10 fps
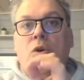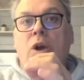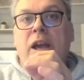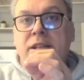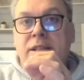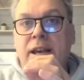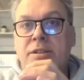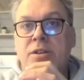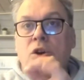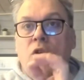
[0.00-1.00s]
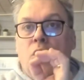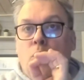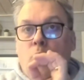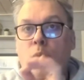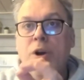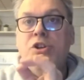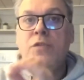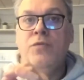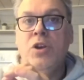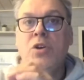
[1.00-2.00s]
He says, "Which
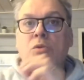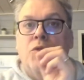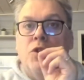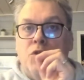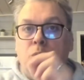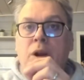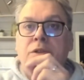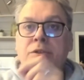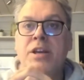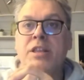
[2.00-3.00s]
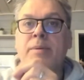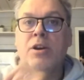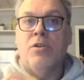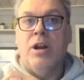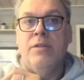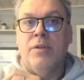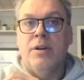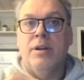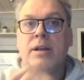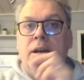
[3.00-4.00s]
of you that dwelleth near them in Craven,
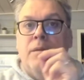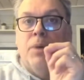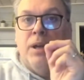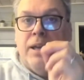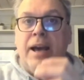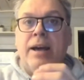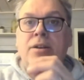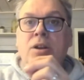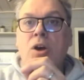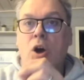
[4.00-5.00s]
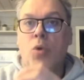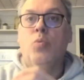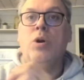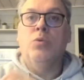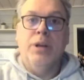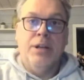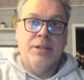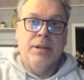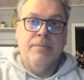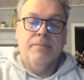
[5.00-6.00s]
but can and will witness
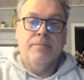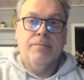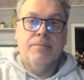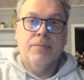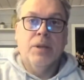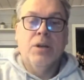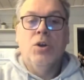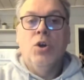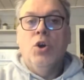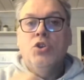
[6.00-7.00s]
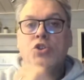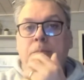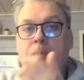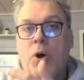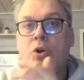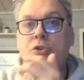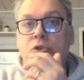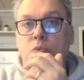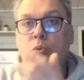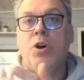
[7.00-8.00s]
it?" So Potts'
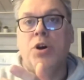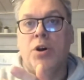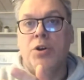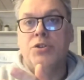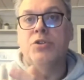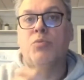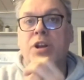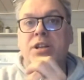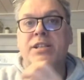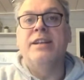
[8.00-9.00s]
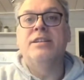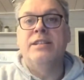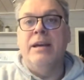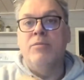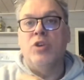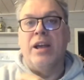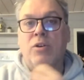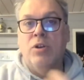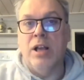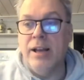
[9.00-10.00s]
words were intended to demonstrate how
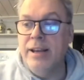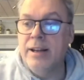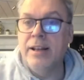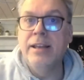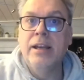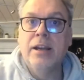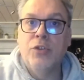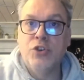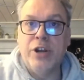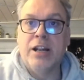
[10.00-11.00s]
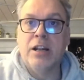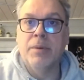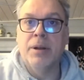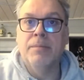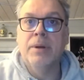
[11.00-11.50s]
kindly the gentleman